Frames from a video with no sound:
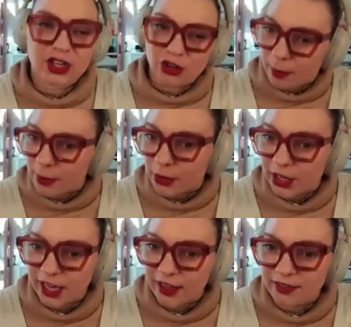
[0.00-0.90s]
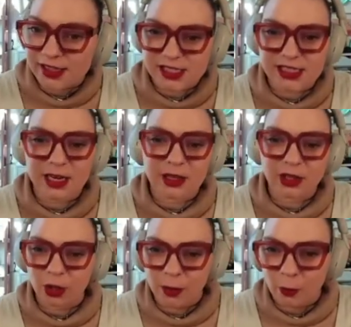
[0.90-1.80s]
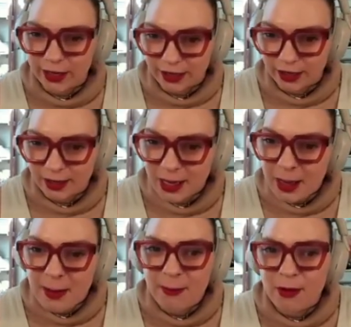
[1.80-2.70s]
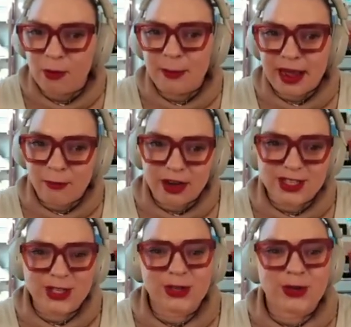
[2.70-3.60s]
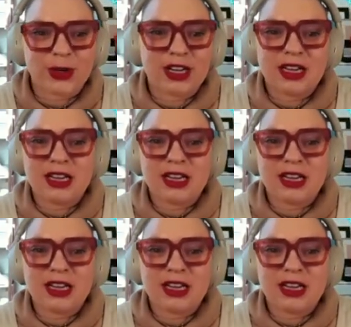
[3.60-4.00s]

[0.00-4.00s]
tromboning. It's going to be a little bit weird. But we might want to